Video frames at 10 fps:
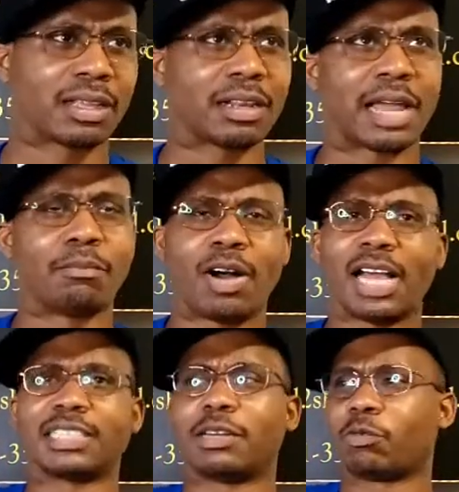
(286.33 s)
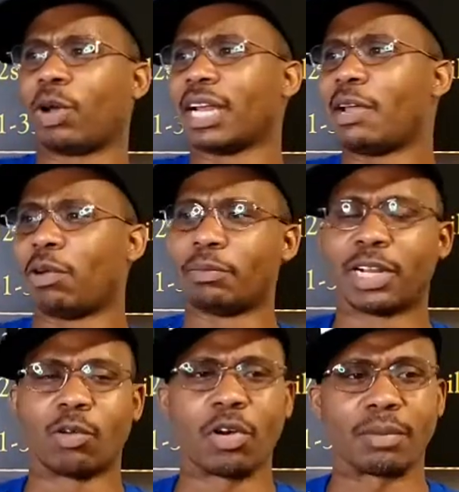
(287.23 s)
Like Marshall, one day he wanted to
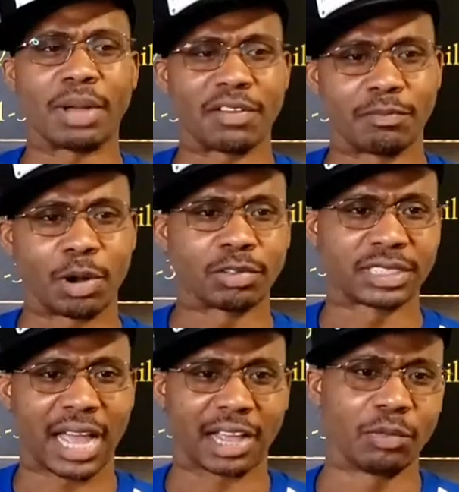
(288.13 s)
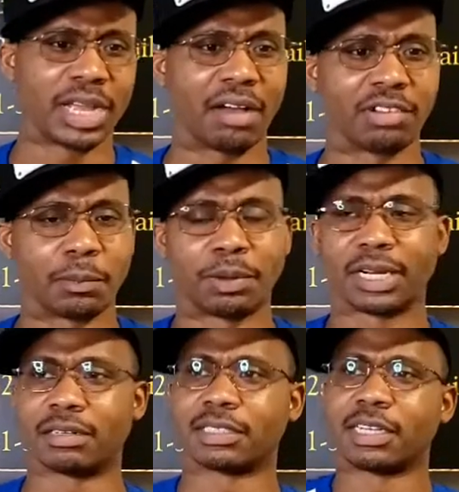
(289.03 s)
be the quarterback for both sides, and we have no
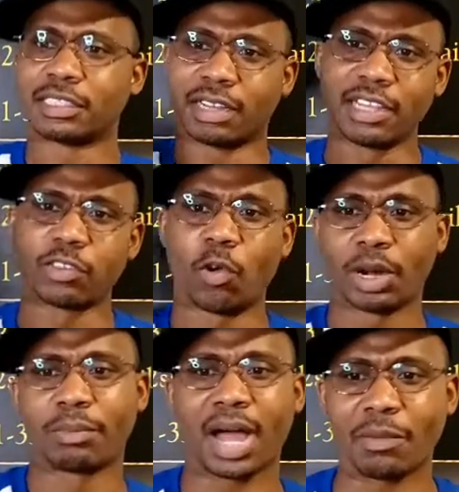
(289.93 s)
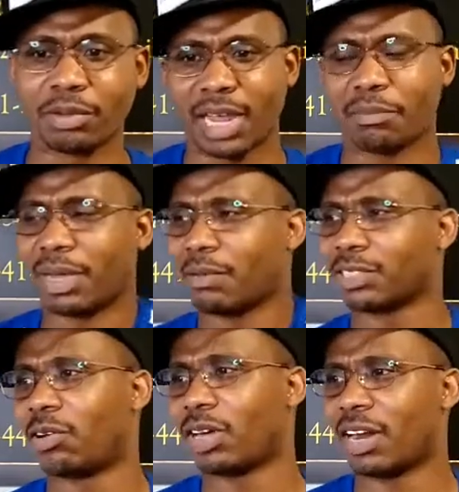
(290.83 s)
players. But he throwing the ball. We like, man,
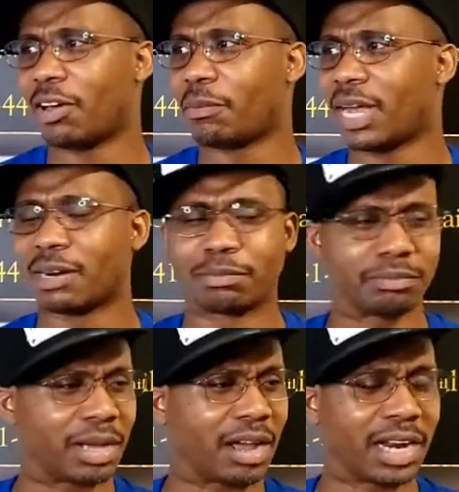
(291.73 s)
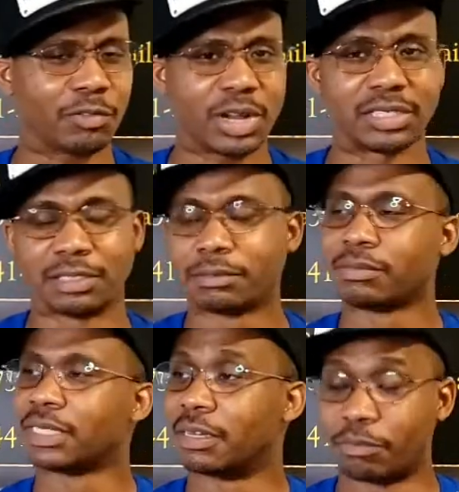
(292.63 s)
what's going on, man? The ball ain't reaching.
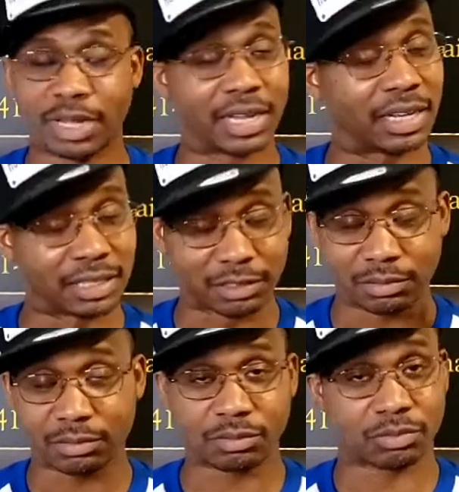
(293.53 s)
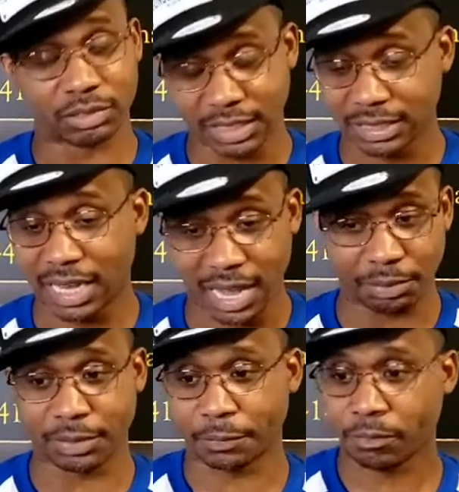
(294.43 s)
Man, this
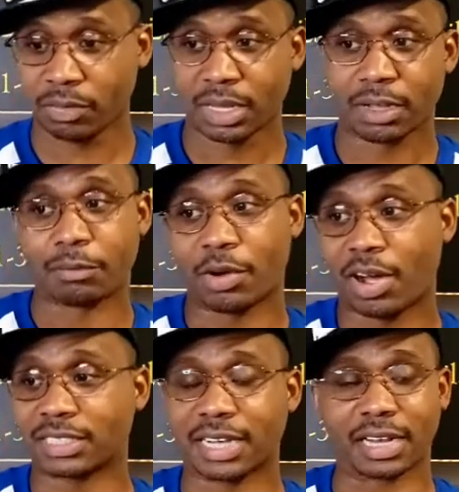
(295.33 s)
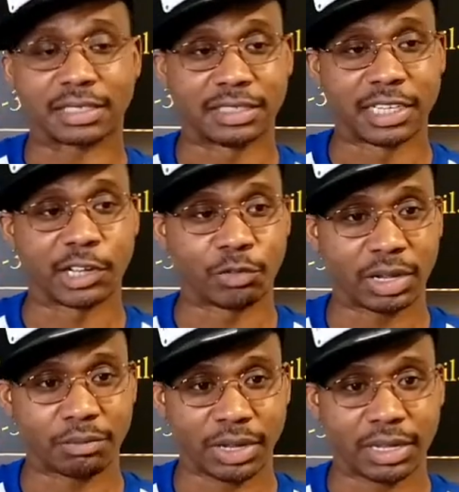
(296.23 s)
happened. Marshall got a
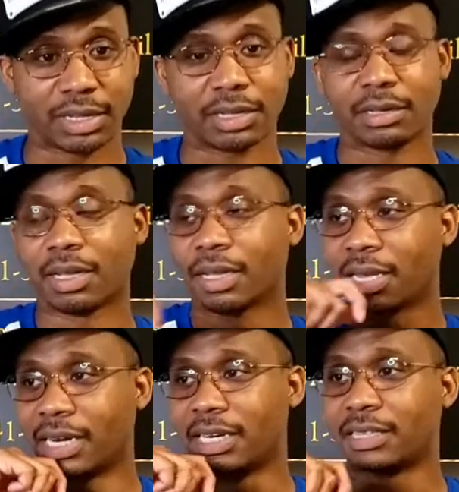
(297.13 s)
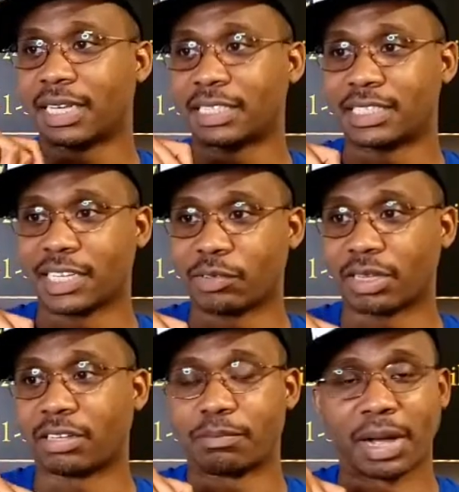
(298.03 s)
cigarette, man. He lit that
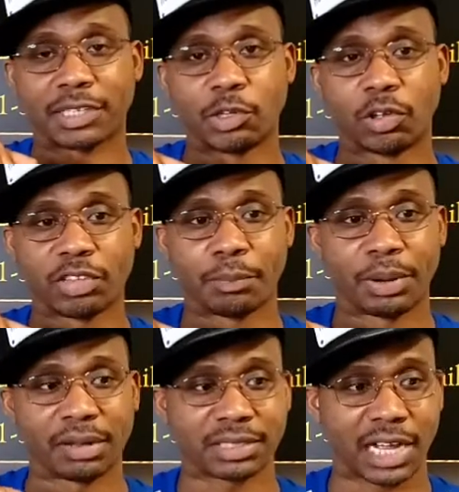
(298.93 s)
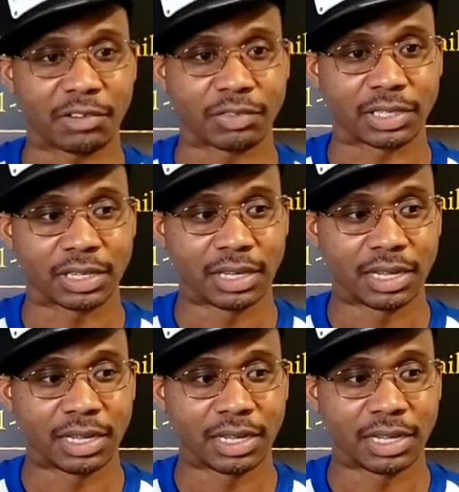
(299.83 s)
cigarette, took about two or three puffs off it,